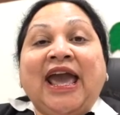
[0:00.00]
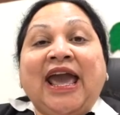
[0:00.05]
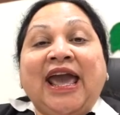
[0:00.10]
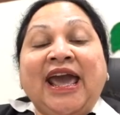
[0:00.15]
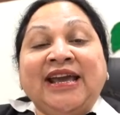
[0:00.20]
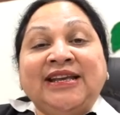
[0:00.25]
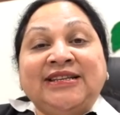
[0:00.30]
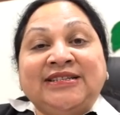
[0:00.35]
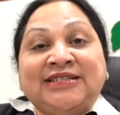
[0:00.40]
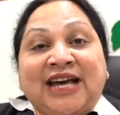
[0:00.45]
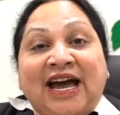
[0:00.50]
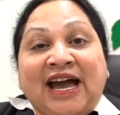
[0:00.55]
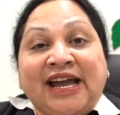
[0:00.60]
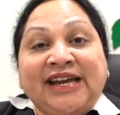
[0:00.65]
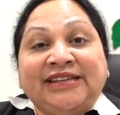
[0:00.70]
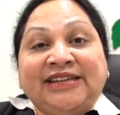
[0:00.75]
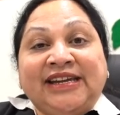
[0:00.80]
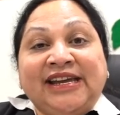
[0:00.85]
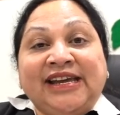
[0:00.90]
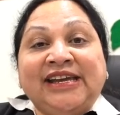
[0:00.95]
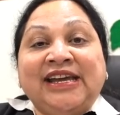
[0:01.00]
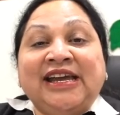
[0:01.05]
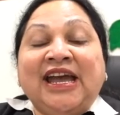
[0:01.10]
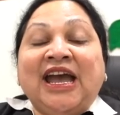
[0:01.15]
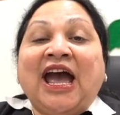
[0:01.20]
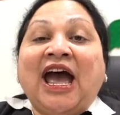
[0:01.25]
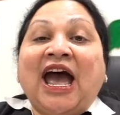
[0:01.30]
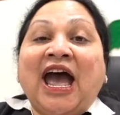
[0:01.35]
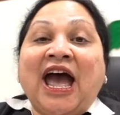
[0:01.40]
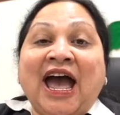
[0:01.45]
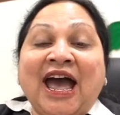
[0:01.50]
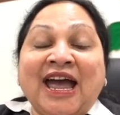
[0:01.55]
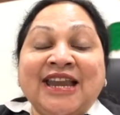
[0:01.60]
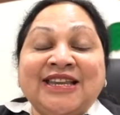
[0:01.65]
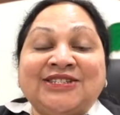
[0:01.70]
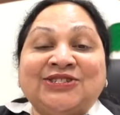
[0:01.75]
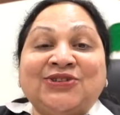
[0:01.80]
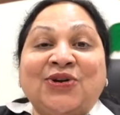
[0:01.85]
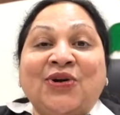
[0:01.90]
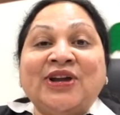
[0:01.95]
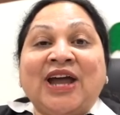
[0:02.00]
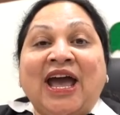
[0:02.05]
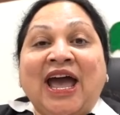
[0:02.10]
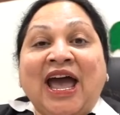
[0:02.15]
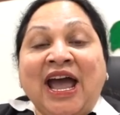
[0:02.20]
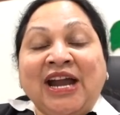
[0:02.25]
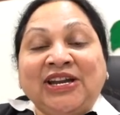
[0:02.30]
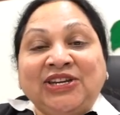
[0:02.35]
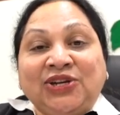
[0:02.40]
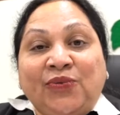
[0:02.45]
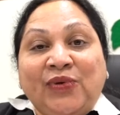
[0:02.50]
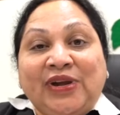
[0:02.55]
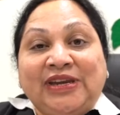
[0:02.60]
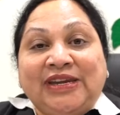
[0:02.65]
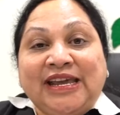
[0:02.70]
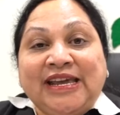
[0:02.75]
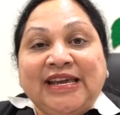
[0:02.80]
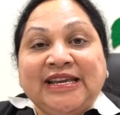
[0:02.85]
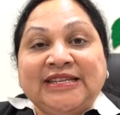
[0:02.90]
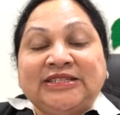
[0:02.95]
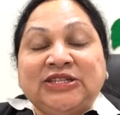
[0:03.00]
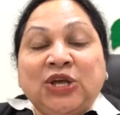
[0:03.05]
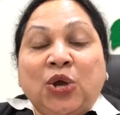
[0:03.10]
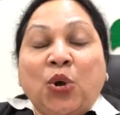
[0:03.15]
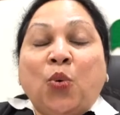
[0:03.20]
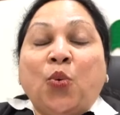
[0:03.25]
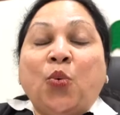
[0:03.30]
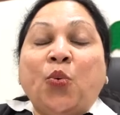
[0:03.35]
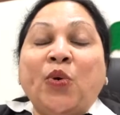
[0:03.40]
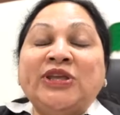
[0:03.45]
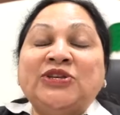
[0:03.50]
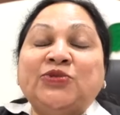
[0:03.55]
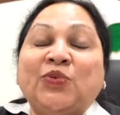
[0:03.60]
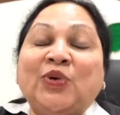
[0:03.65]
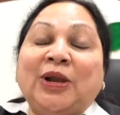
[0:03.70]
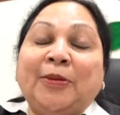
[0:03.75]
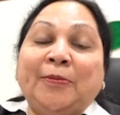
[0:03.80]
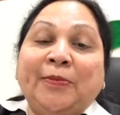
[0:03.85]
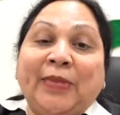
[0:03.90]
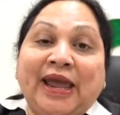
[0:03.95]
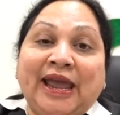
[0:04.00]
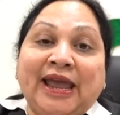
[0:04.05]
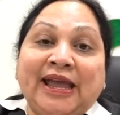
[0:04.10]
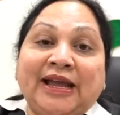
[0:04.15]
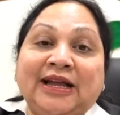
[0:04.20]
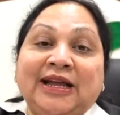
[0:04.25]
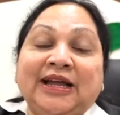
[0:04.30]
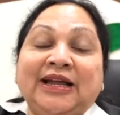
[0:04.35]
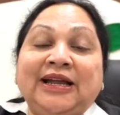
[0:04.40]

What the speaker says: exciting hands-on activities which will make